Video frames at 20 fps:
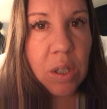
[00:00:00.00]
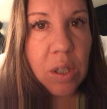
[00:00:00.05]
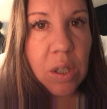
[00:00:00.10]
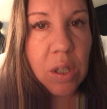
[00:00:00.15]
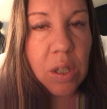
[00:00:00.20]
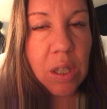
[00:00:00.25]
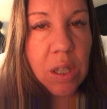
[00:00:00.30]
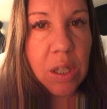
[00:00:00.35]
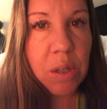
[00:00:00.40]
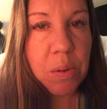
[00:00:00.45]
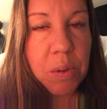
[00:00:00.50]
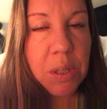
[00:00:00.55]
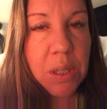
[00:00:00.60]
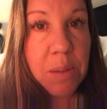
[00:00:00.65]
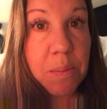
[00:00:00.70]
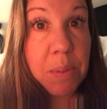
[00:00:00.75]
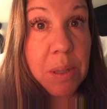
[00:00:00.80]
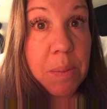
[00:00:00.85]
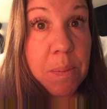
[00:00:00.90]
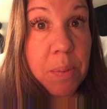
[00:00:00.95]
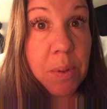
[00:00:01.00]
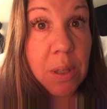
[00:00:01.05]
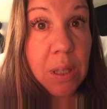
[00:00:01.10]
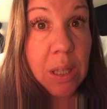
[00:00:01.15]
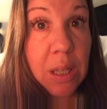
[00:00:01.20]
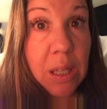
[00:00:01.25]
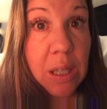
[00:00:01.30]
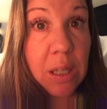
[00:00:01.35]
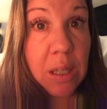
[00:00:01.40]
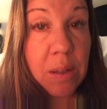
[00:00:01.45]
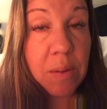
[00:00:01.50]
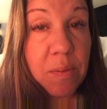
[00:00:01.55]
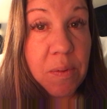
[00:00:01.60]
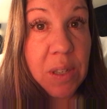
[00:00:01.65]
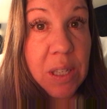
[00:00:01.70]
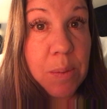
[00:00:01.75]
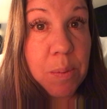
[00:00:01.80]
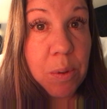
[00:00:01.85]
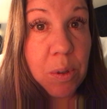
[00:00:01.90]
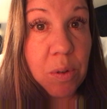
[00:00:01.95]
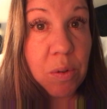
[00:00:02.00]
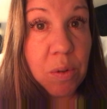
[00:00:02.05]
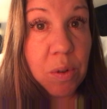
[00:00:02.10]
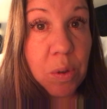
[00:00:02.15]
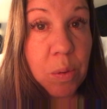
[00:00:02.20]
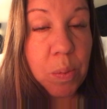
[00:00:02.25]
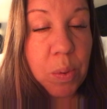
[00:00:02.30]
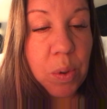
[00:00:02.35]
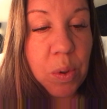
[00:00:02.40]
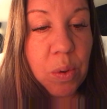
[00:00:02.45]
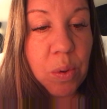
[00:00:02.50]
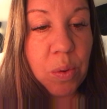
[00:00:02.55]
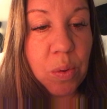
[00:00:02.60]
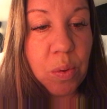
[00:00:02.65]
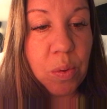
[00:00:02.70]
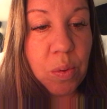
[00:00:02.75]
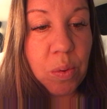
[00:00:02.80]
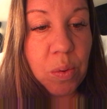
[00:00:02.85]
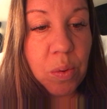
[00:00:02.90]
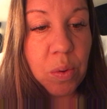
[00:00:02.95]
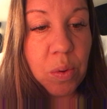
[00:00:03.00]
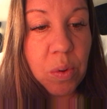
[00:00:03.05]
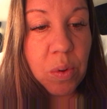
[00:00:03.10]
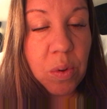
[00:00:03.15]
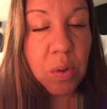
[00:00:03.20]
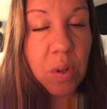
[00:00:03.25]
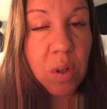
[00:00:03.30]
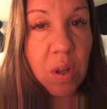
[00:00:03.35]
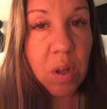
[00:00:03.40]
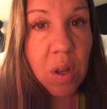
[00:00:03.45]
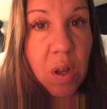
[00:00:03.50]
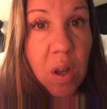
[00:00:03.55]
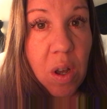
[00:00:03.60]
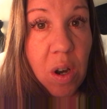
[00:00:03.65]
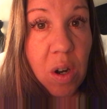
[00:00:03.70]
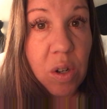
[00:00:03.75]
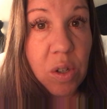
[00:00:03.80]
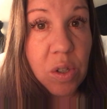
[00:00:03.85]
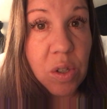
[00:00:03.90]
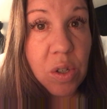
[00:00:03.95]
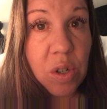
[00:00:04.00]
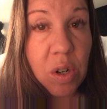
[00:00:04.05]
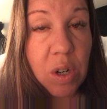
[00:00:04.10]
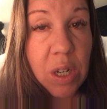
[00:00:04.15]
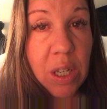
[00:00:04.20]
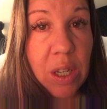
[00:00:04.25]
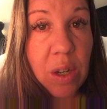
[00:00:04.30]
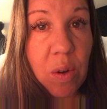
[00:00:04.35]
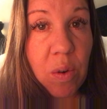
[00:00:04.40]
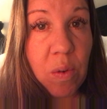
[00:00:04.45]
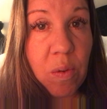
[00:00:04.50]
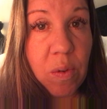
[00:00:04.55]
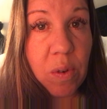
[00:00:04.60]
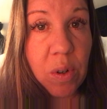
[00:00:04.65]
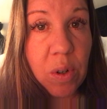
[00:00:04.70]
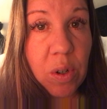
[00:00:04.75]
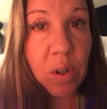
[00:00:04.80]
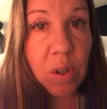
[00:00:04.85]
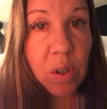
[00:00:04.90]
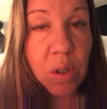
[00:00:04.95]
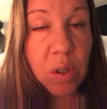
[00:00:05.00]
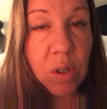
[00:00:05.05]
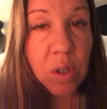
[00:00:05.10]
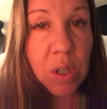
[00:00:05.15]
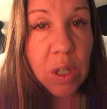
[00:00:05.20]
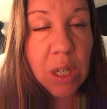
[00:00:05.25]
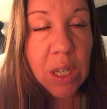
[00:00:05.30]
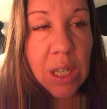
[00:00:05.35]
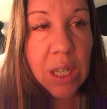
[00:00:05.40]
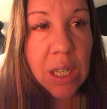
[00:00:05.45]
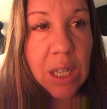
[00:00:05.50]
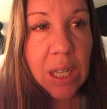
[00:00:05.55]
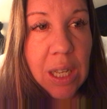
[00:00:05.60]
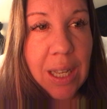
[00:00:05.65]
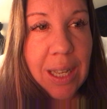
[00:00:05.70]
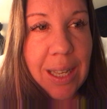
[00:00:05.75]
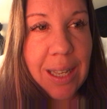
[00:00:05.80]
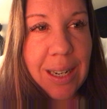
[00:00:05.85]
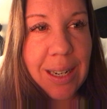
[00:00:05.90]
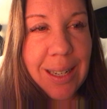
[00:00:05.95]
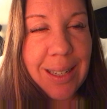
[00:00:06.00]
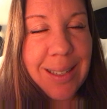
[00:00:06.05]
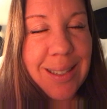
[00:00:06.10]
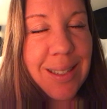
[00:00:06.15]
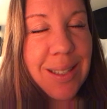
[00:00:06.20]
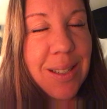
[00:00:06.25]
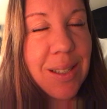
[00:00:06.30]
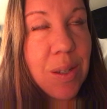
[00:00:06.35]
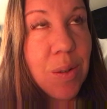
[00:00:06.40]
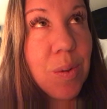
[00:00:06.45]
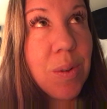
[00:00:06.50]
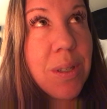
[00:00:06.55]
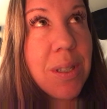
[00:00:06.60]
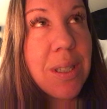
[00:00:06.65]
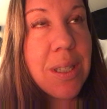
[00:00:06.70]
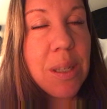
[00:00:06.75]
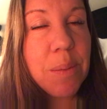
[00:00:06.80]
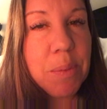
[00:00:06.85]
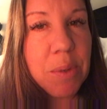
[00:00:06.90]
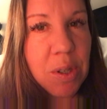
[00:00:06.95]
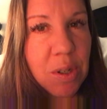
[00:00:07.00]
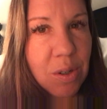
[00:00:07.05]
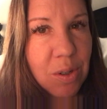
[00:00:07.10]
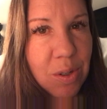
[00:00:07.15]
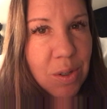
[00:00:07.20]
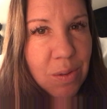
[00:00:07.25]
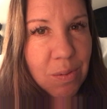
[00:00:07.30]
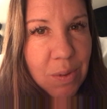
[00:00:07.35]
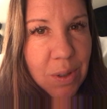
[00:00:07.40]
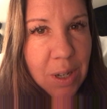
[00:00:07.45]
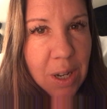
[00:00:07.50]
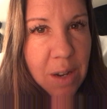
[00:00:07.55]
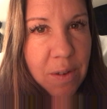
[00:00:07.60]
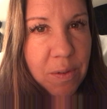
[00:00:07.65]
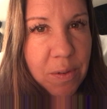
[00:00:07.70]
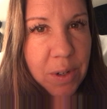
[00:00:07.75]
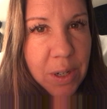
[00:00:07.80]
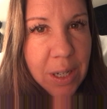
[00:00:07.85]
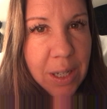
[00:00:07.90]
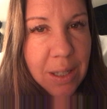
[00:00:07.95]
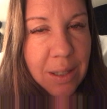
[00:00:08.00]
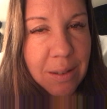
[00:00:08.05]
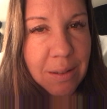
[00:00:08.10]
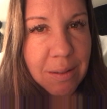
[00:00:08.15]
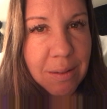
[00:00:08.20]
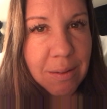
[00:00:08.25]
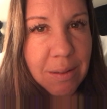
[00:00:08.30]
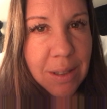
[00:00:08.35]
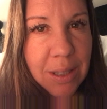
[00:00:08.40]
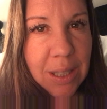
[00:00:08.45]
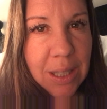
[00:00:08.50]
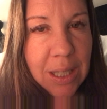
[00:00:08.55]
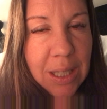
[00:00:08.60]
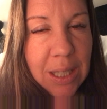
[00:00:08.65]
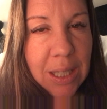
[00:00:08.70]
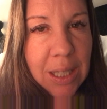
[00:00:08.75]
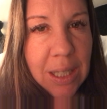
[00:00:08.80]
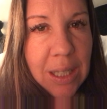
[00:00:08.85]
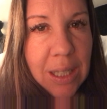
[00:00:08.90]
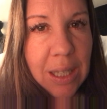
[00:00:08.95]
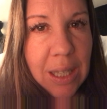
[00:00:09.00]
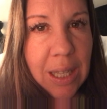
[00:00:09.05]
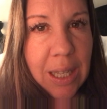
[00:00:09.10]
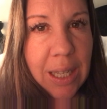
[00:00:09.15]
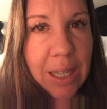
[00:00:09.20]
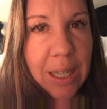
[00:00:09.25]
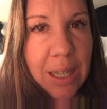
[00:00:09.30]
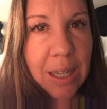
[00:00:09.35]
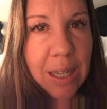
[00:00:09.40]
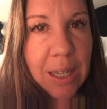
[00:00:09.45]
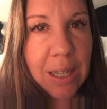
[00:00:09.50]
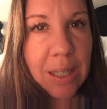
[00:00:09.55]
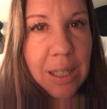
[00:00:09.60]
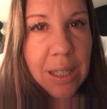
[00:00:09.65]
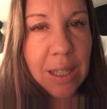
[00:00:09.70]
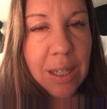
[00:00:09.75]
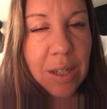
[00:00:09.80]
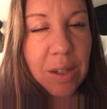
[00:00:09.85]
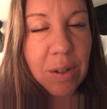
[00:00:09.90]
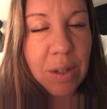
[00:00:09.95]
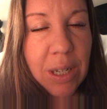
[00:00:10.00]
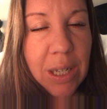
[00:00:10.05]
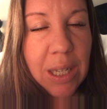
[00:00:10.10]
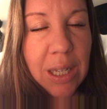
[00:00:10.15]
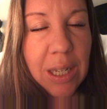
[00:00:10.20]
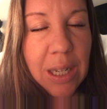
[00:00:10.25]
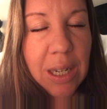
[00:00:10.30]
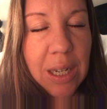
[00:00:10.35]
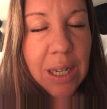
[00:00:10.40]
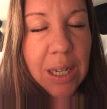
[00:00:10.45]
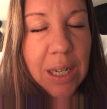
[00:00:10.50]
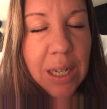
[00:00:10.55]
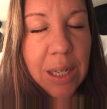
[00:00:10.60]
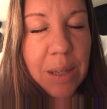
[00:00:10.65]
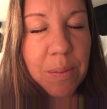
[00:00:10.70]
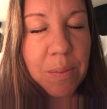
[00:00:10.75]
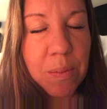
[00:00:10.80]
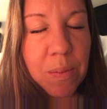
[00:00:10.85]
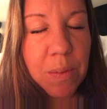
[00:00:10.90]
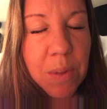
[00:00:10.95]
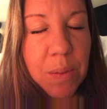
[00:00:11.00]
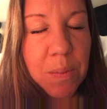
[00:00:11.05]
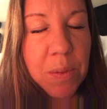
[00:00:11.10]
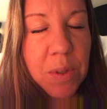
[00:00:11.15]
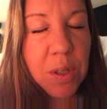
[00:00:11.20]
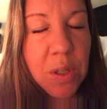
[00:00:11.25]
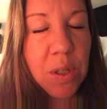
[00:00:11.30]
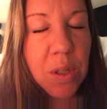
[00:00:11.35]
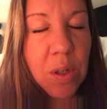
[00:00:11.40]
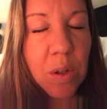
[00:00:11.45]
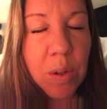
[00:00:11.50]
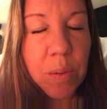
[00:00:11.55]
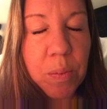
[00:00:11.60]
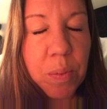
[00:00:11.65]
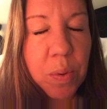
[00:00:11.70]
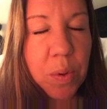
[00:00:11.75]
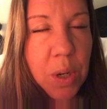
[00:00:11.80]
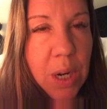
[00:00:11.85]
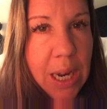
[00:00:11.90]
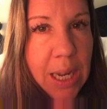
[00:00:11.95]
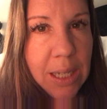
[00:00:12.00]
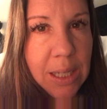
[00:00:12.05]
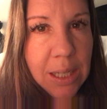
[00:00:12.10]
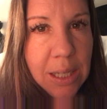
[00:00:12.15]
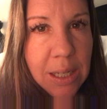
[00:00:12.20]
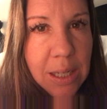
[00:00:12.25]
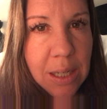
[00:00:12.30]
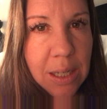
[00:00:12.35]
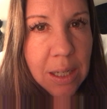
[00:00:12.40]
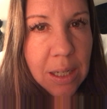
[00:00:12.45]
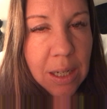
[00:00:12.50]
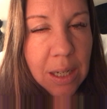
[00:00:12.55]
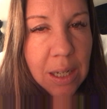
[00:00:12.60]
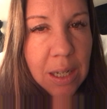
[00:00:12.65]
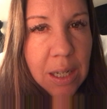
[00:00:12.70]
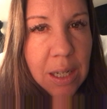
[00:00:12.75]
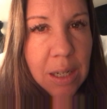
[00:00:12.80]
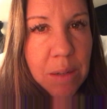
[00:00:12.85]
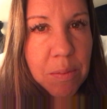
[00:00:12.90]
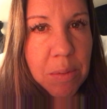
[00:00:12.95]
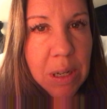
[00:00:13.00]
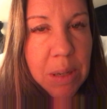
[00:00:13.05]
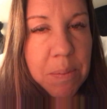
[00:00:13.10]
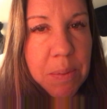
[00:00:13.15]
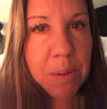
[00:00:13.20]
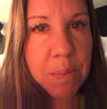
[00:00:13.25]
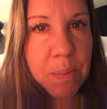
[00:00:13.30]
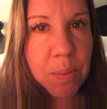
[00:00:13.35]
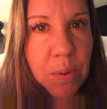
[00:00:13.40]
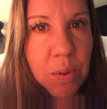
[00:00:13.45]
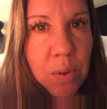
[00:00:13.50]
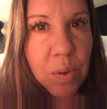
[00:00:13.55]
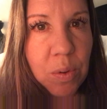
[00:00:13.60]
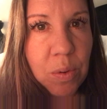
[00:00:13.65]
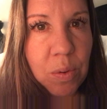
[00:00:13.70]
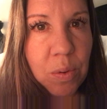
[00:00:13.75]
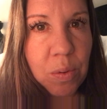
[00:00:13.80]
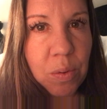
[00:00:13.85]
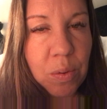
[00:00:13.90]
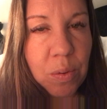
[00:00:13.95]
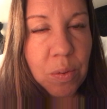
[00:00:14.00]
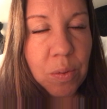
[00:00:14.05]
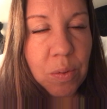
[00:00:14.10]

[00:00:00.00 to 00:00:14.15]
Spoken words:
that there were some people in the Facebook group who are starting over, and it's so similar to recovery. Like, I'm so impressed by people who,